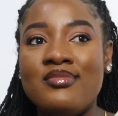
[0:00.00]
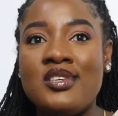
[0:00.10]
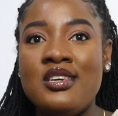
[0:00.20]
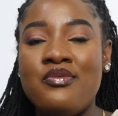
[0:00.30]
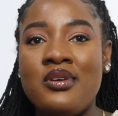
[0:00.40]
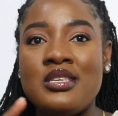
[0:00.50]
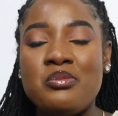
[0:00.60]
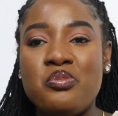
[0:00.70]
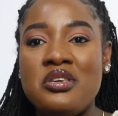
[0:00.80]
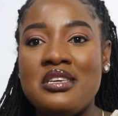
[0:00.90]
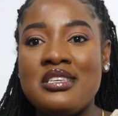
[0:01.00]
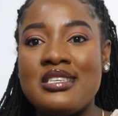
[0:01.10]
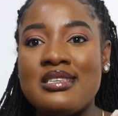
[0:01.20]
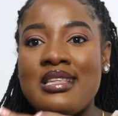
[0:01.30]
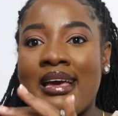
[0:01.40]
give a
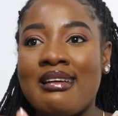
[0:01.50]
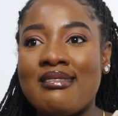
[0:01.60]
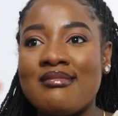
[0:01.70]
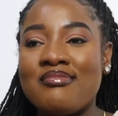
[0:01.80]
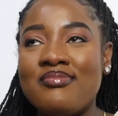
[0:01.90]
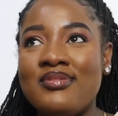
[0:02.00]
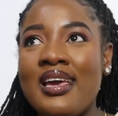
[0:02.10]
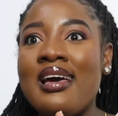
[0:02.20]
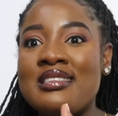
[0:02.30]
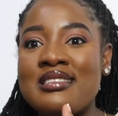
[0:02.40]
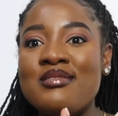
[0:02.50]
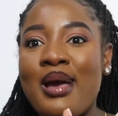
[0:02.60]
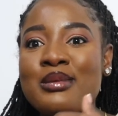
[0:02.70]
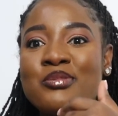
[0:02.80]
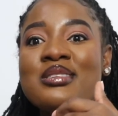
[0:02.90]
speech, like, yeah, you
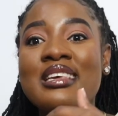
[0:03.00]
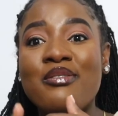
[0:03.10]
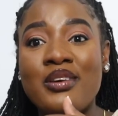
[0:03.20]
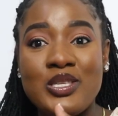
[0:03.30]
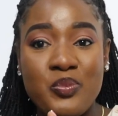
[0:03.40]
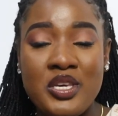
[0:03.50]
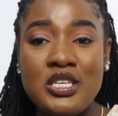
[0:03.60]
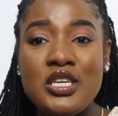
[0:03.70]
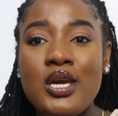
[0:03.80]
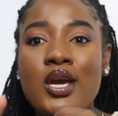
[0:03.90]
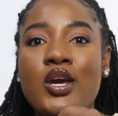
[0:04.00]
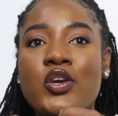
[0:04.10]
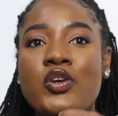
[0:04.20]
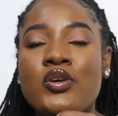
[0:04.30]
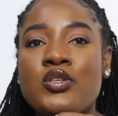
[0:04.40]
are supposed to give a speech,
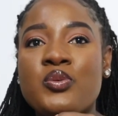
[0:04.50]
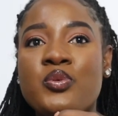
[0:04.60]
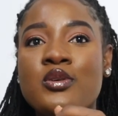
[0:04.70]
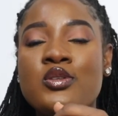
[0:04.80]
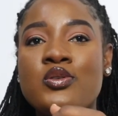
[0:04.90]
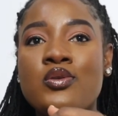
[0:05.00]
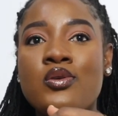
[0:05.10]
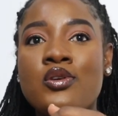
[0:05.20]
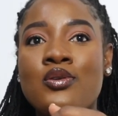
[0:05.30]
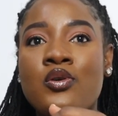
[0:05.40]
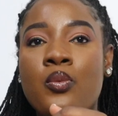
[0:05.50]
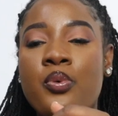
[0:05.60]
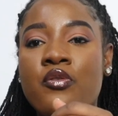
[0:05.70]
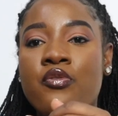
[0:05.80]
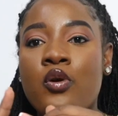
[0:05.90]
you're supposed to, you know,
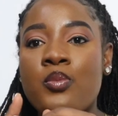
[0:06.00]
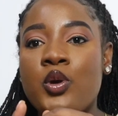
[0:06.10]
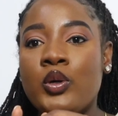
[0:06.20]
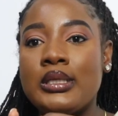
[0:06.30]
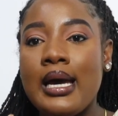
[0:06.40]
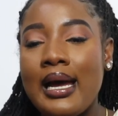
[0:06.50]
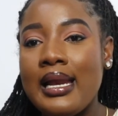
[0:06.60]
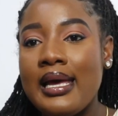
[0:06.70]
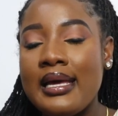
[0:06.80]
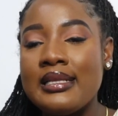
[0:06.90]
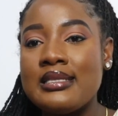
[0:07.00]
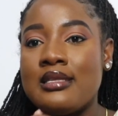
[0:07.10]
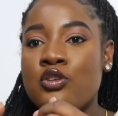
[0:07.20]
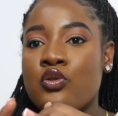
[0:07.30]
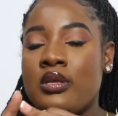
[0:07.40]
perform your talent,
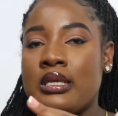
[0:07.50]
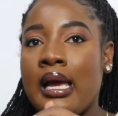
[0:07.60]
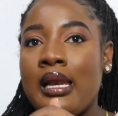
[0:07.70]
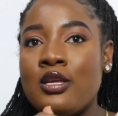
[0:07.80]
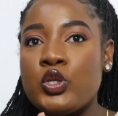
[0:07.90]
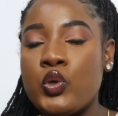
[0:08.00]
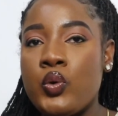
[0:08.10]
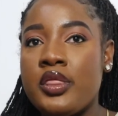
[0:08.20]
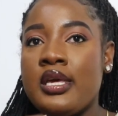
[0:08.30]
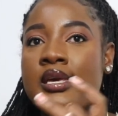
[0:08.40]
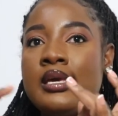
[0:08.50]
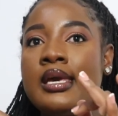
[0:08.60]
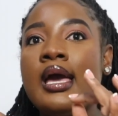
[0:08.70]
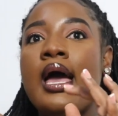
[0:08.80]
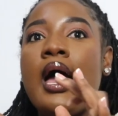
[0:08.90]
you know, the talent show
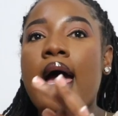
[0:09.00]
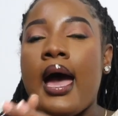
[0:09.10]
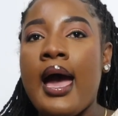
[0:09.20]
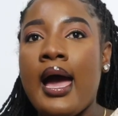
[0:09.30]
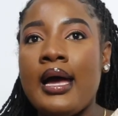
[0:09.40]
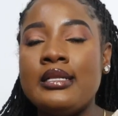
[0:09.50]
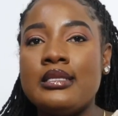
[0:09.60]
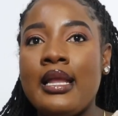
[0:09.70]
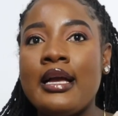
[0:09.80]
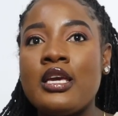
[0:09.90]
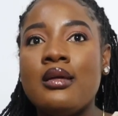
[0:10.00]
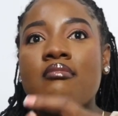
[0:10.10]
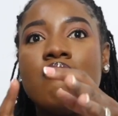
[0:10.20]
thingy. And like,